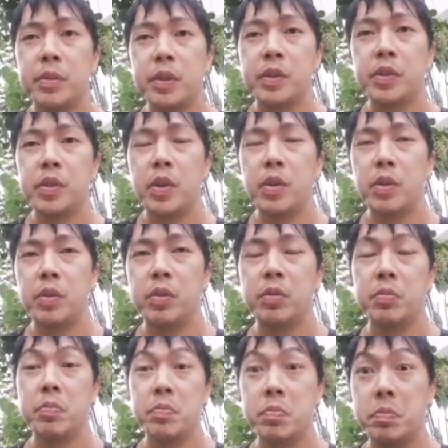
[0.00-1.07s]
So,
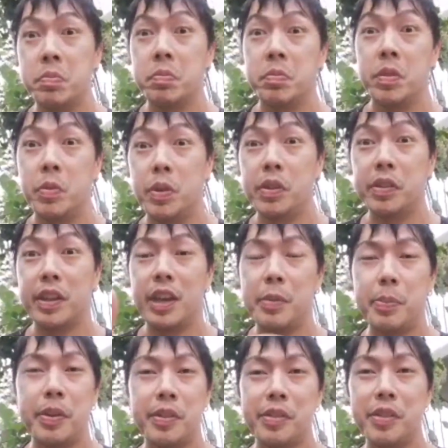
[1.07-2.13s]
once again,
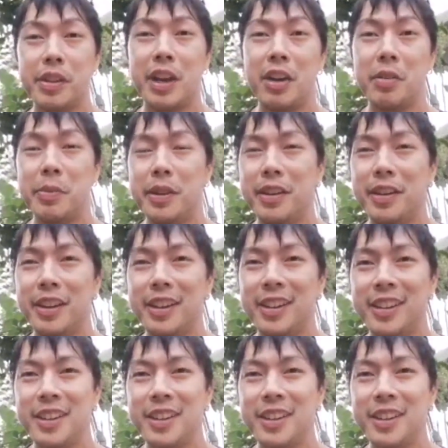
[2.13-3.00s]
personal accountability.